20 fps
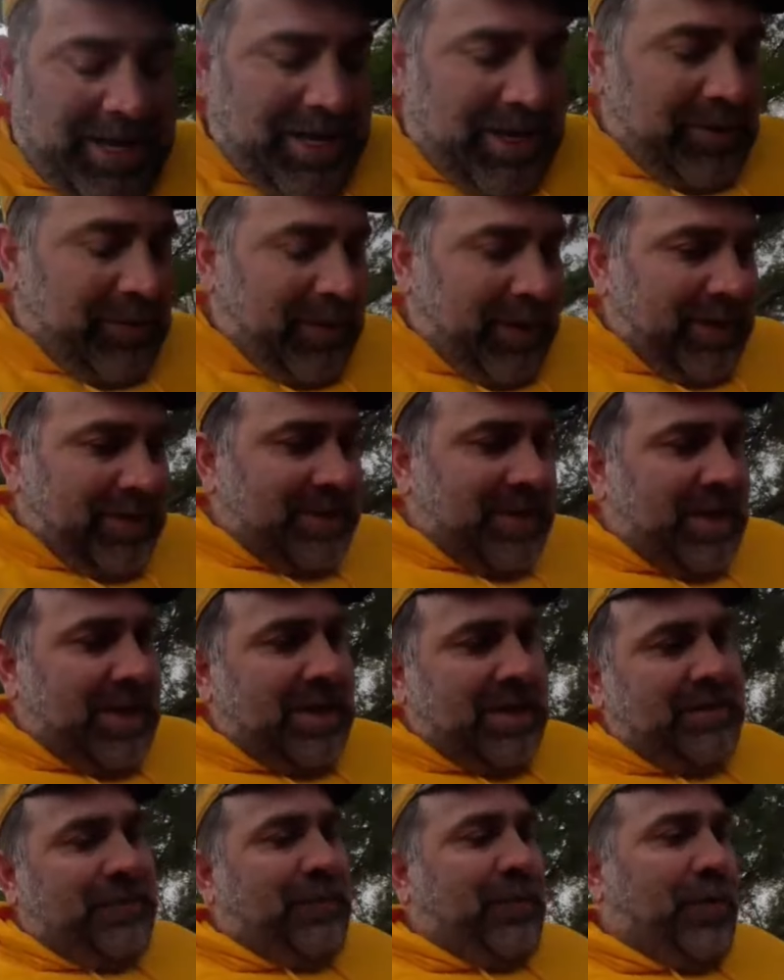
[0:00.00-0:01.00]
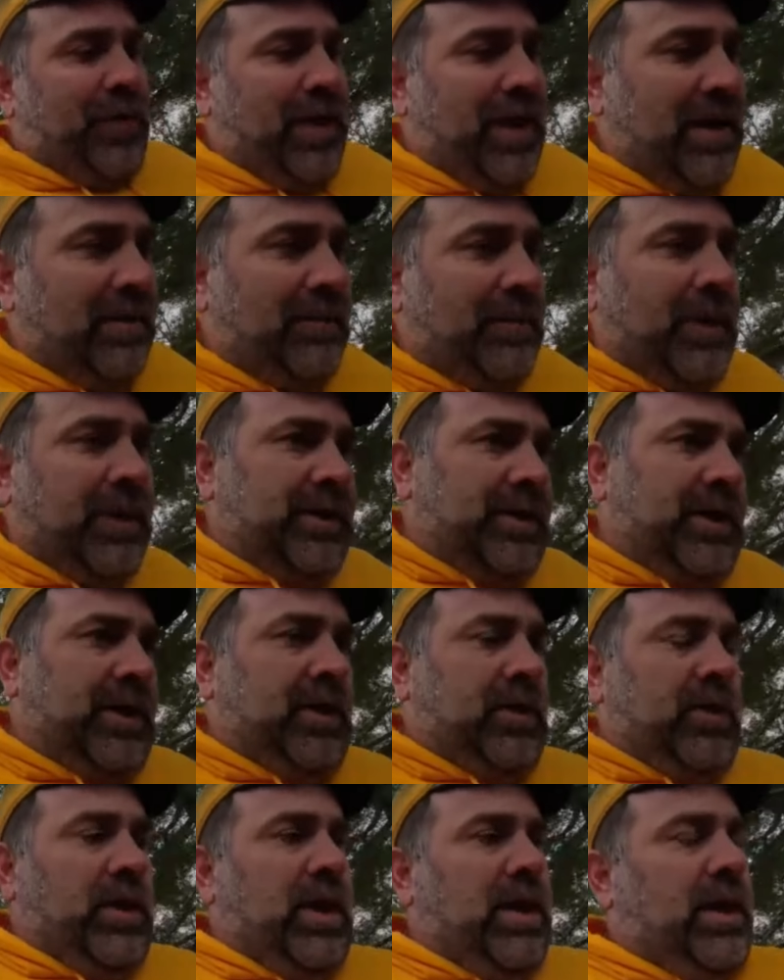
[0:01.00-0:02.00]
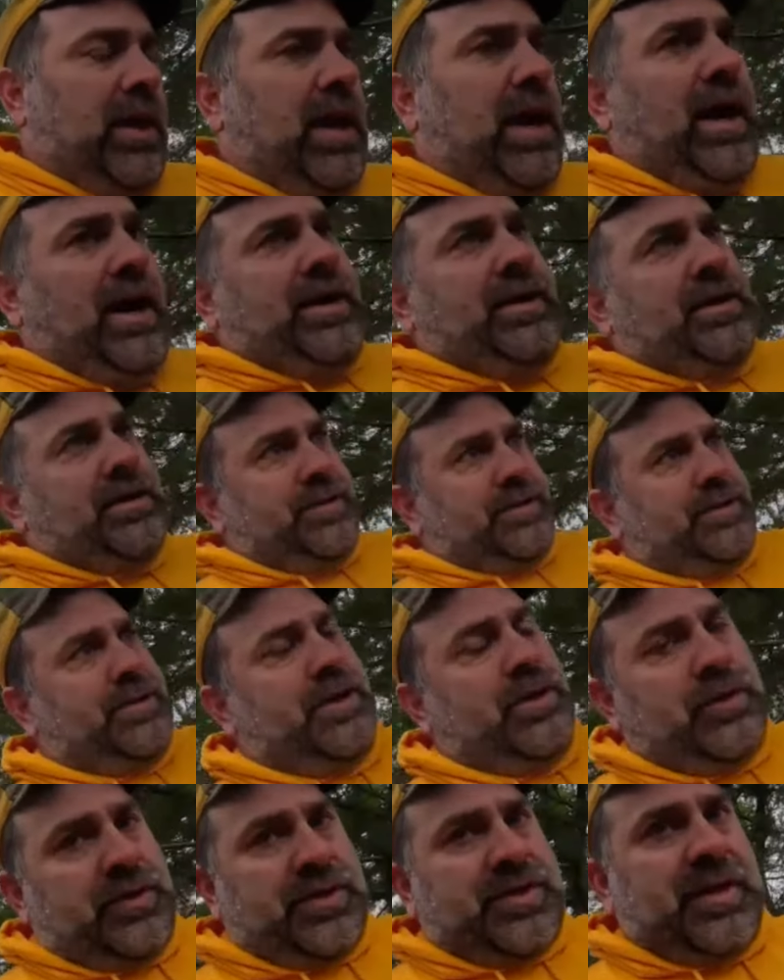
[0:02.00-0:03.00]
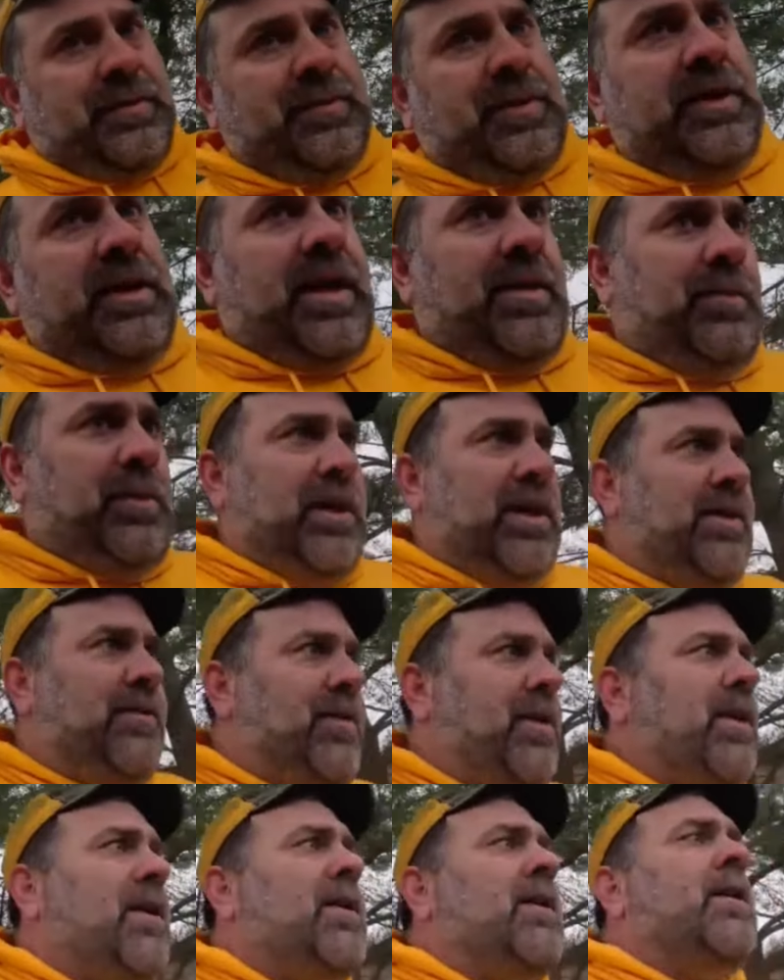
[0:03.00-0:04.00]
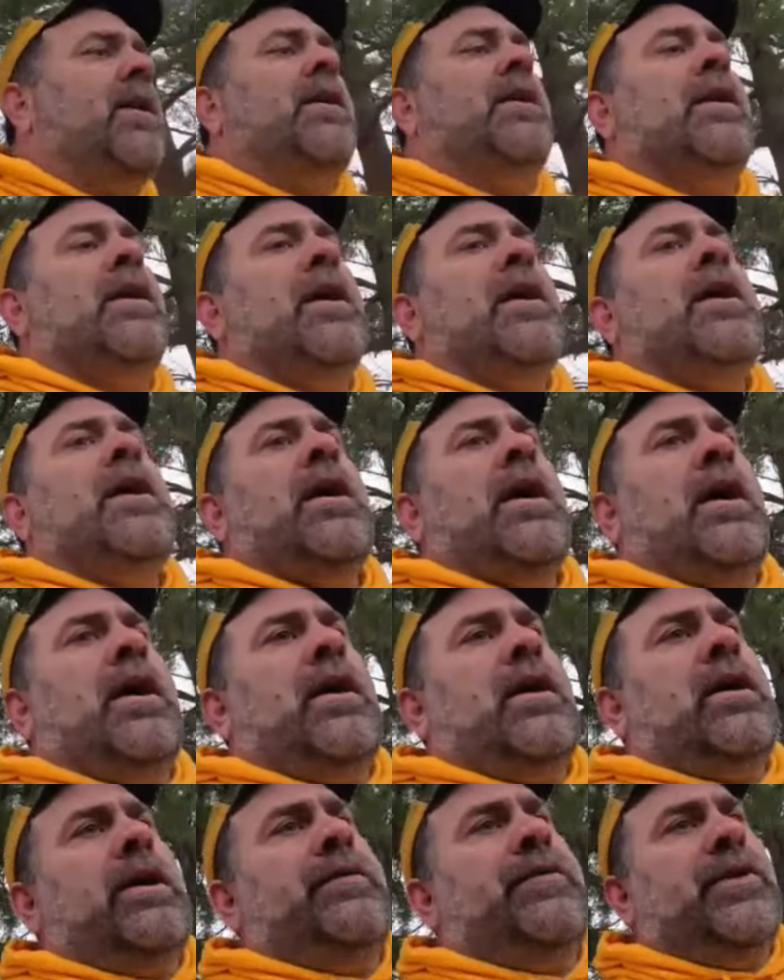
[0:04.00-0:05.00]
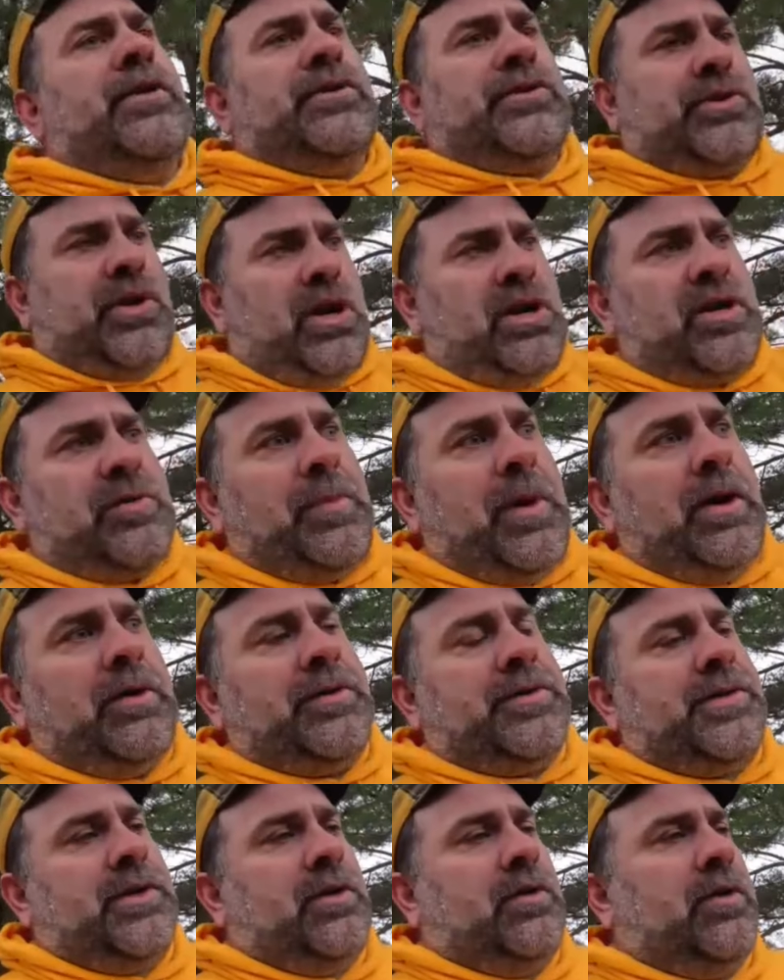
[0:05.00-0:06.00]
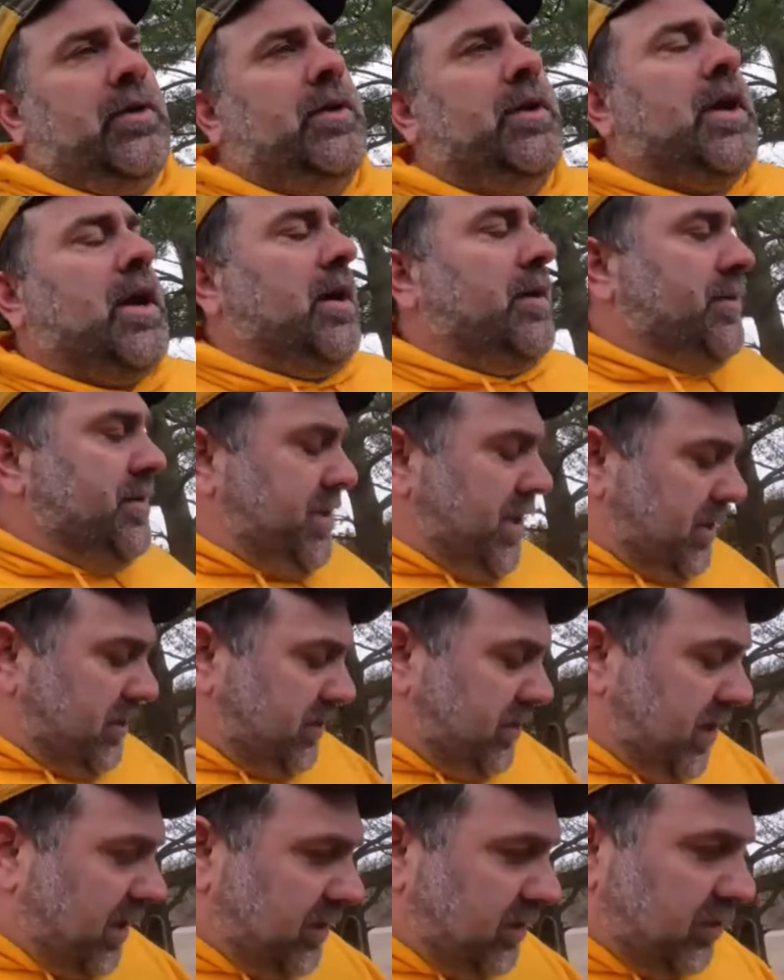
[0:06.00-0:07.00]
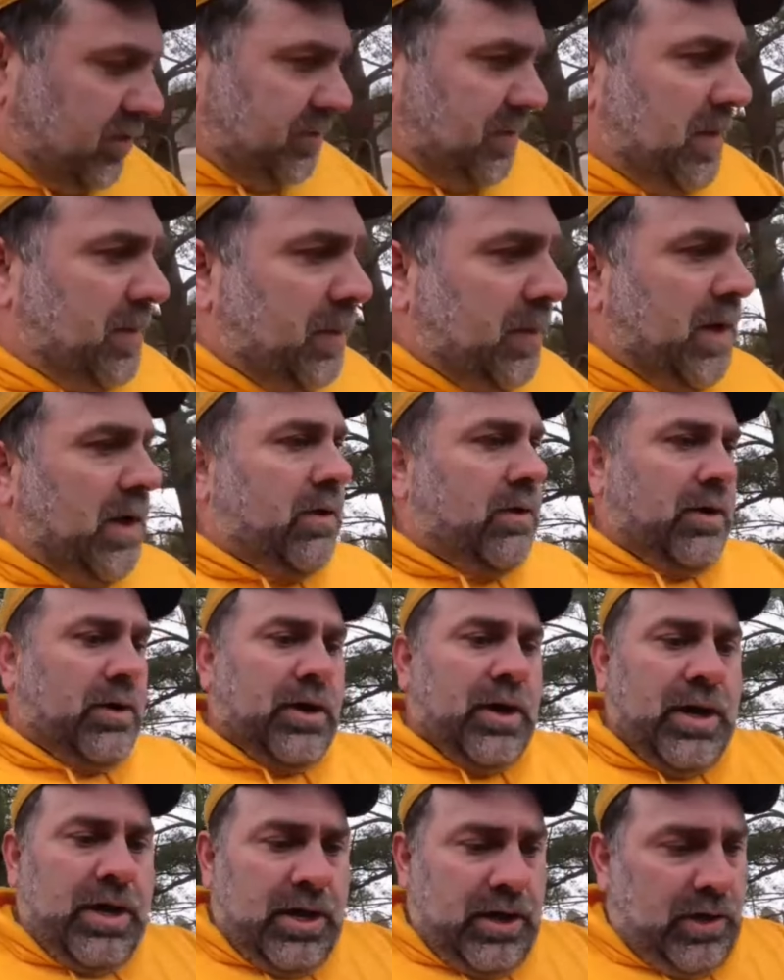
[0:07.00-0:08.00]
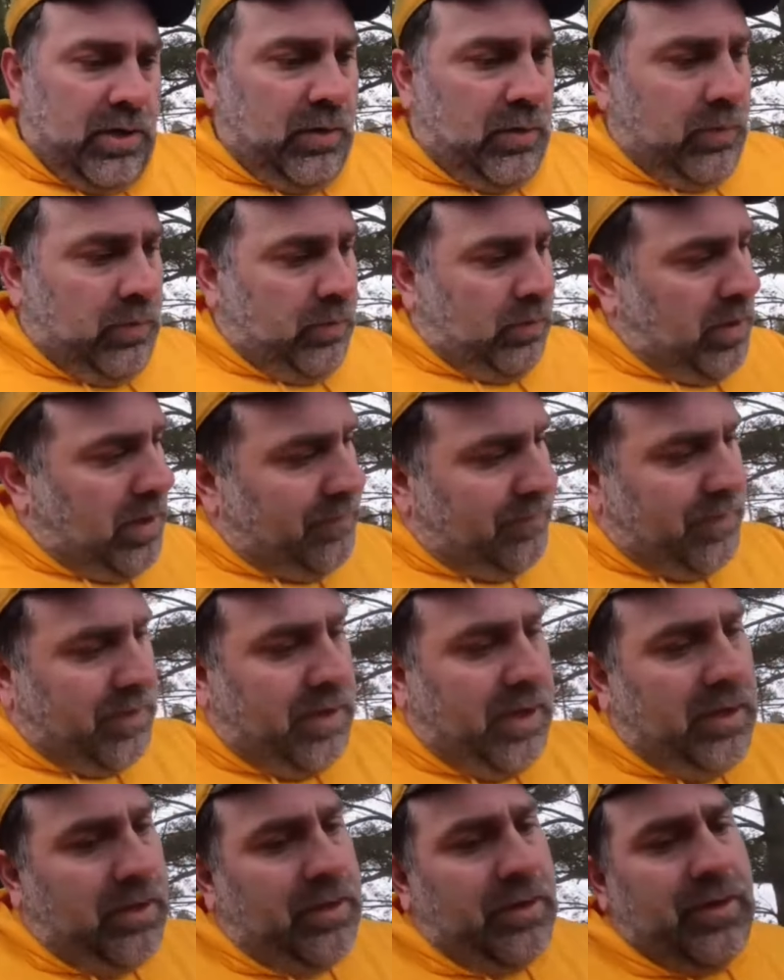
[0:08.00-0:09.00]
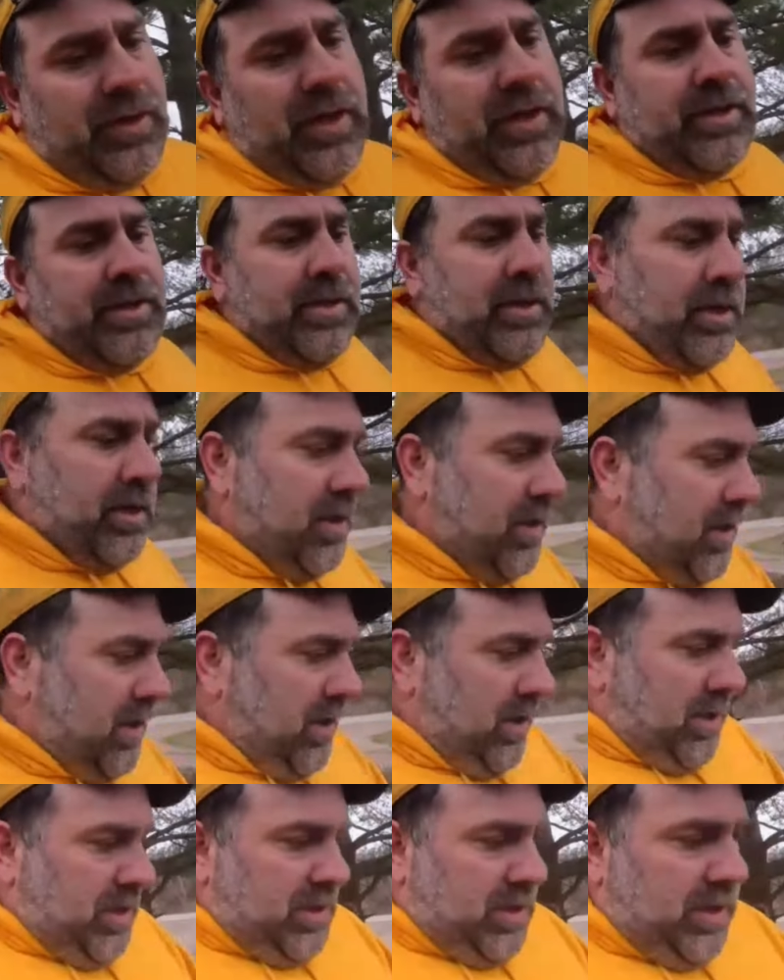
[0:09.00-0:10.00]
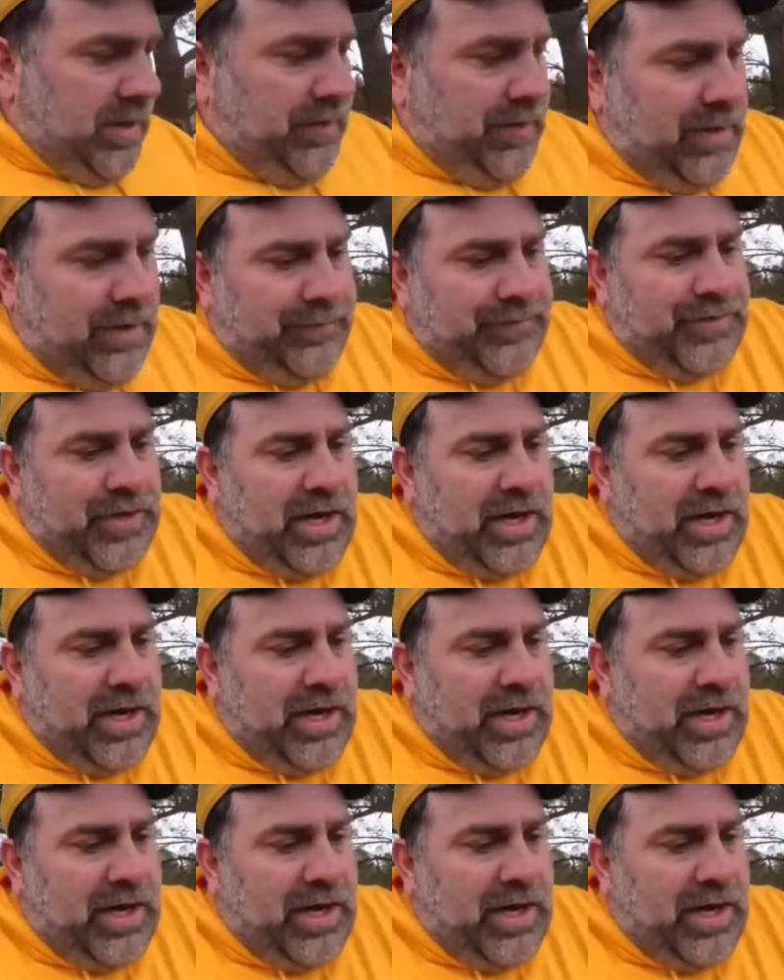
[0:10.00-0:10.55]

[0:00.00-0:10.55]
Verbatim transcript: anyways for them but you know i just you know it's something i believe in and uh, i feel strong about so yeah check check those people out or you know whatever color that uh, uh of